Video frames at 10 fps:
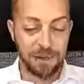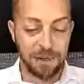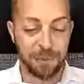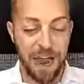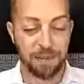
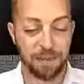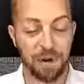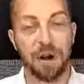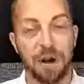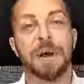to buy
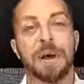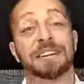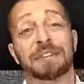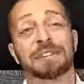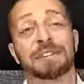more
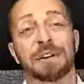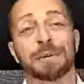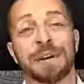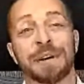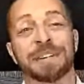American defense
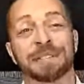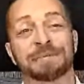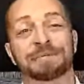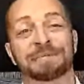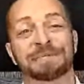hardware.